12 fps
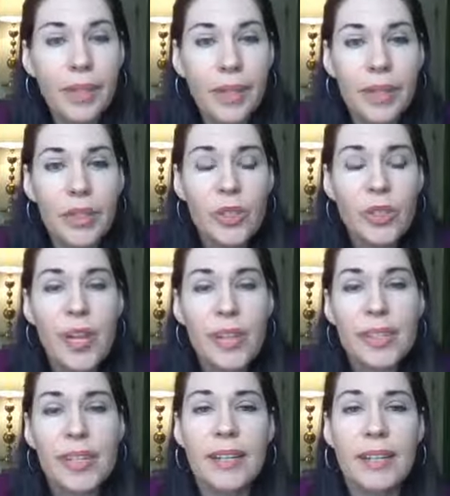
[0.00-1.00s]
so
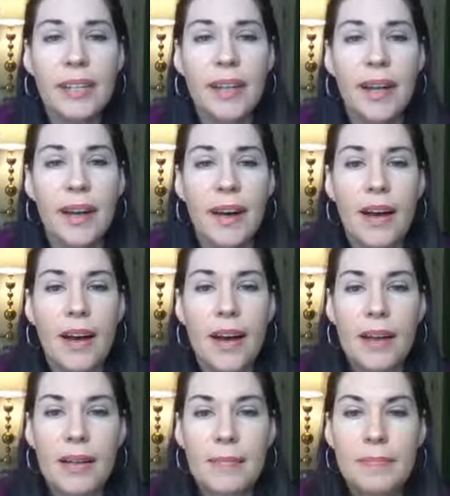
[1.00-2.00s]
that's it.
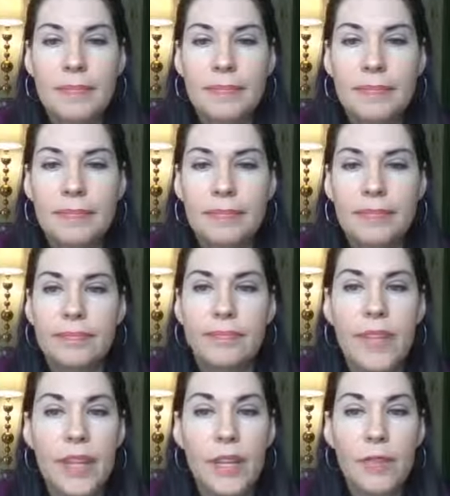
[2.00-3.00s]

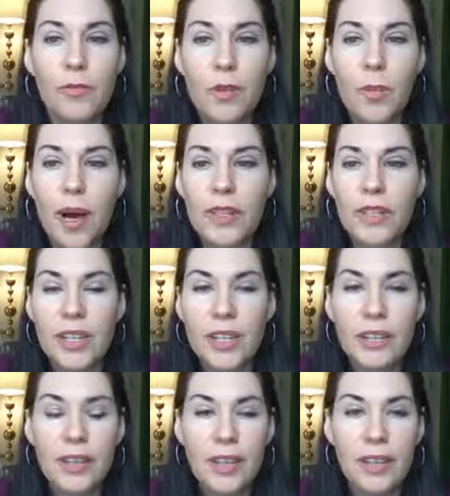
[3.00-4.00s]
Thank you for watching.
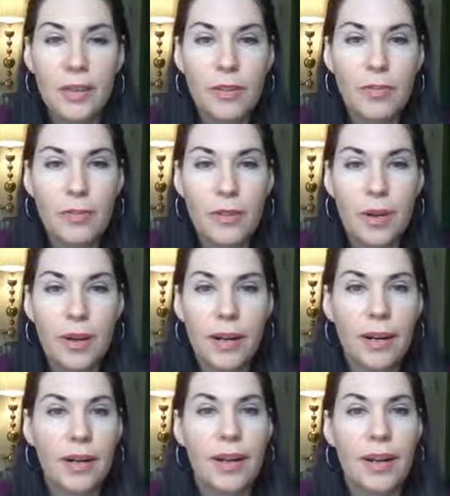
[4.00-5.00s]
Thank you for
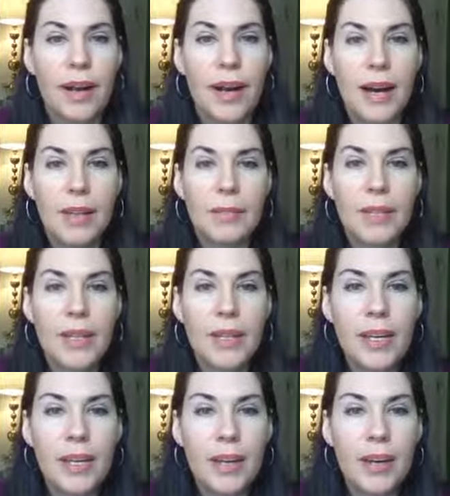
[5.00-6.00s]
being
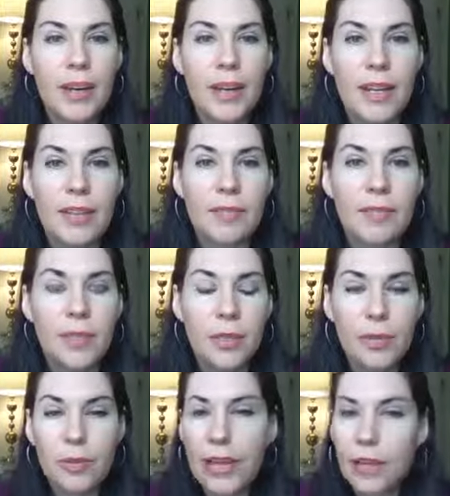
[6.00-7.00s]
here. And if
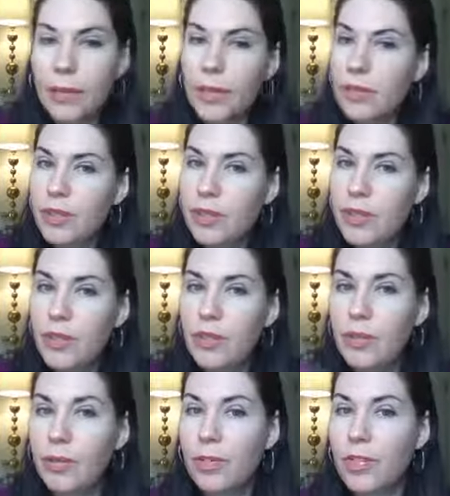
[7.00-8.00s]
you like what you see, you can
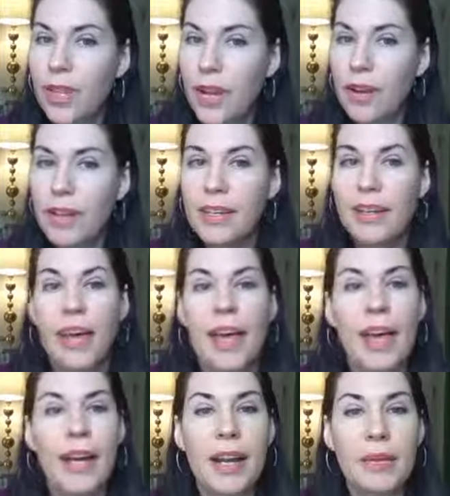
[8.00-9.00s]
always share it.
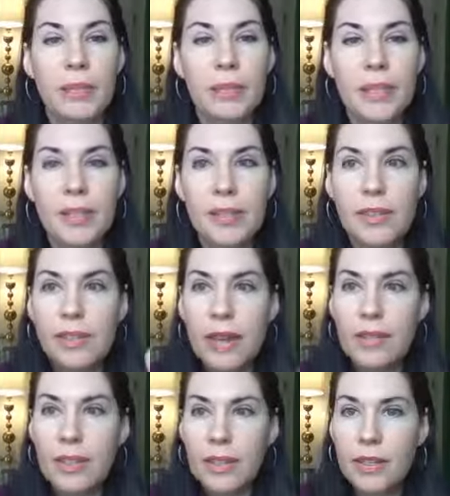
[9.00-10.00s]
And I will be
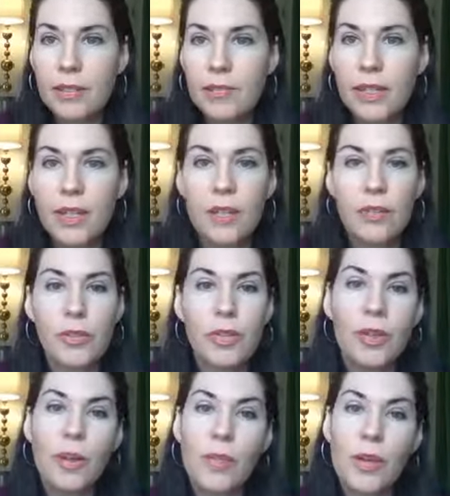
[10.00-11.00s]
saving this video so you
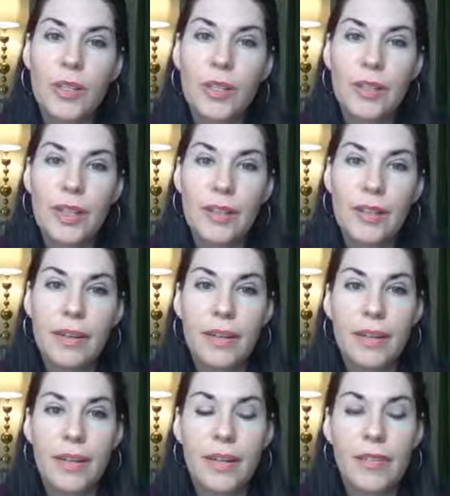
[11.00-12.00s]
can watch it later
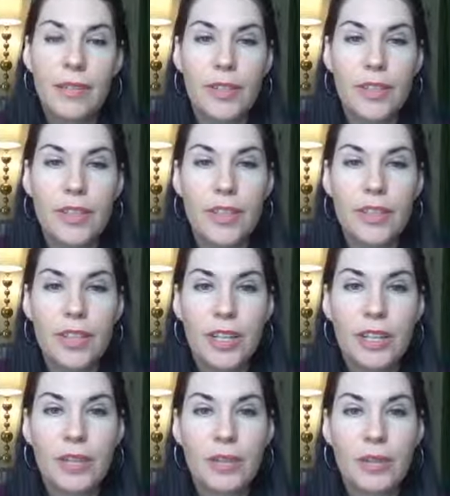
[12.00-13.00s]
if you didn't get a
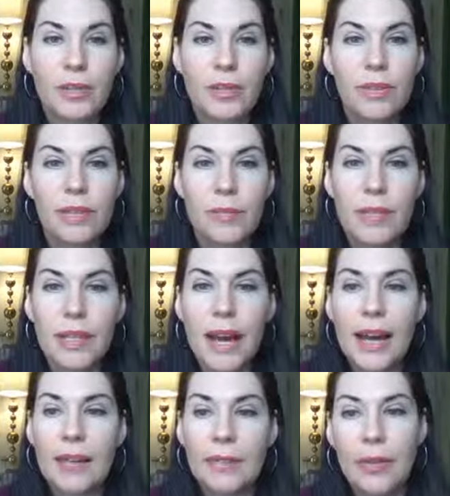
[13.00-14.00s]
chance to see me
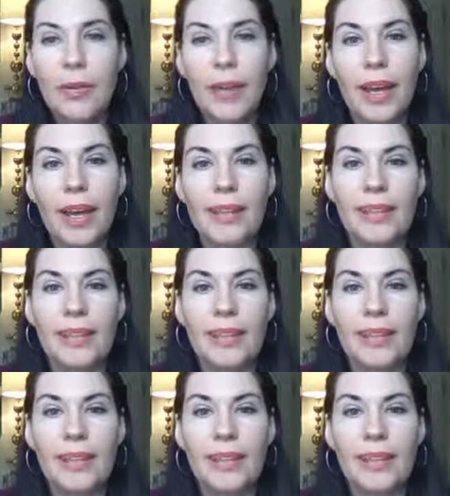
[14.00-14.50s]
live. Okay.